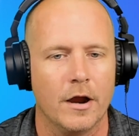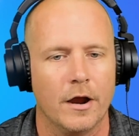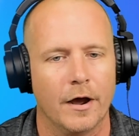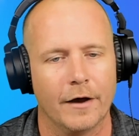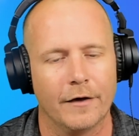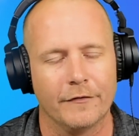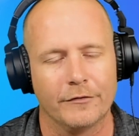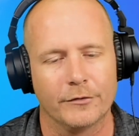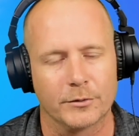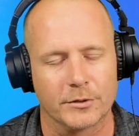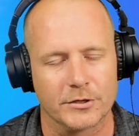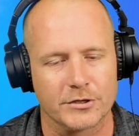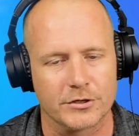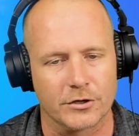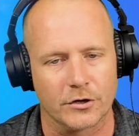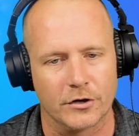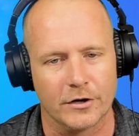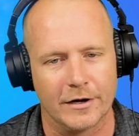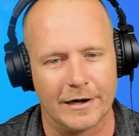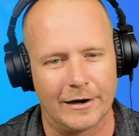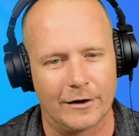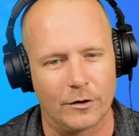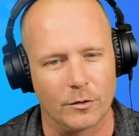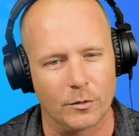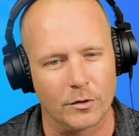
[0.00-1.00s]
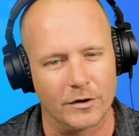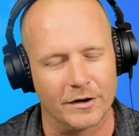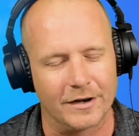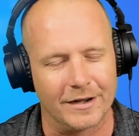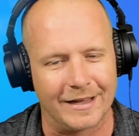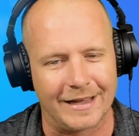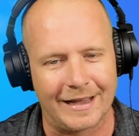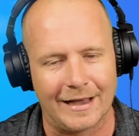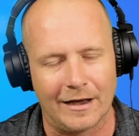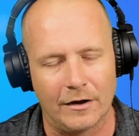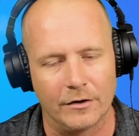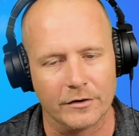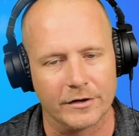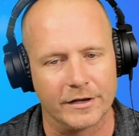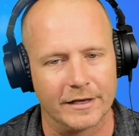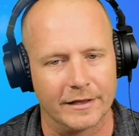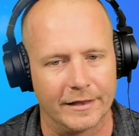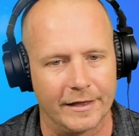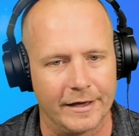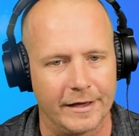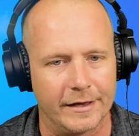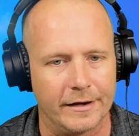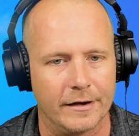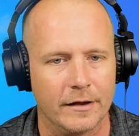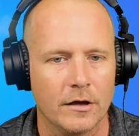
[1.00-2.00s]
of the return air in order to
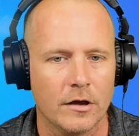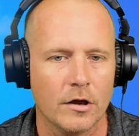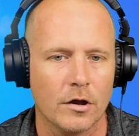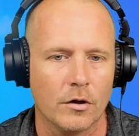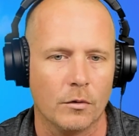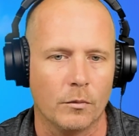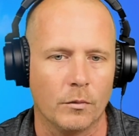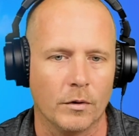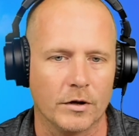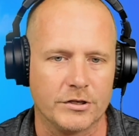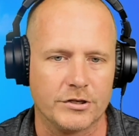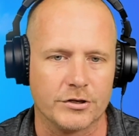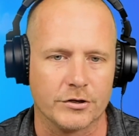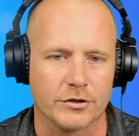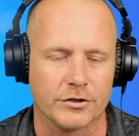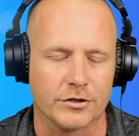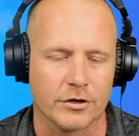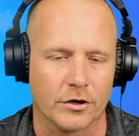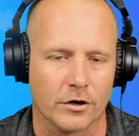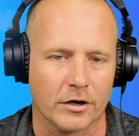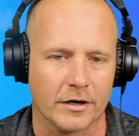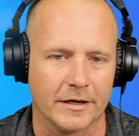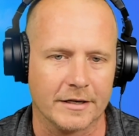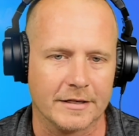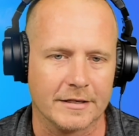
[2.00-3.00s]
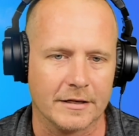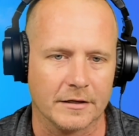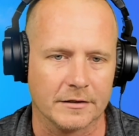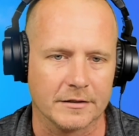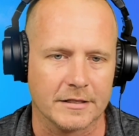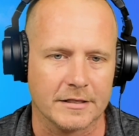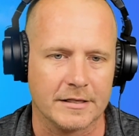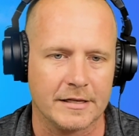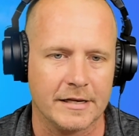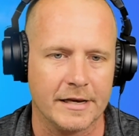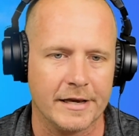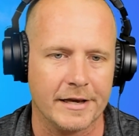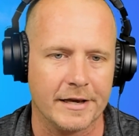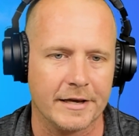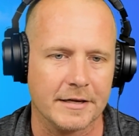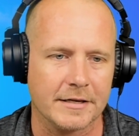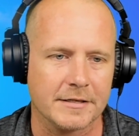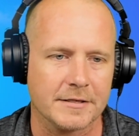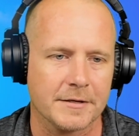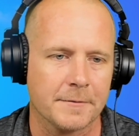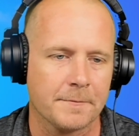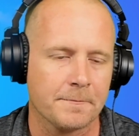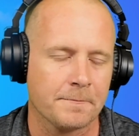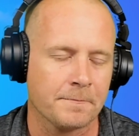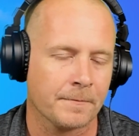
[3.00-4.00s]
calculate what your target delta T
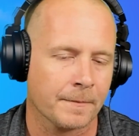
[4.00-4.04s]
is.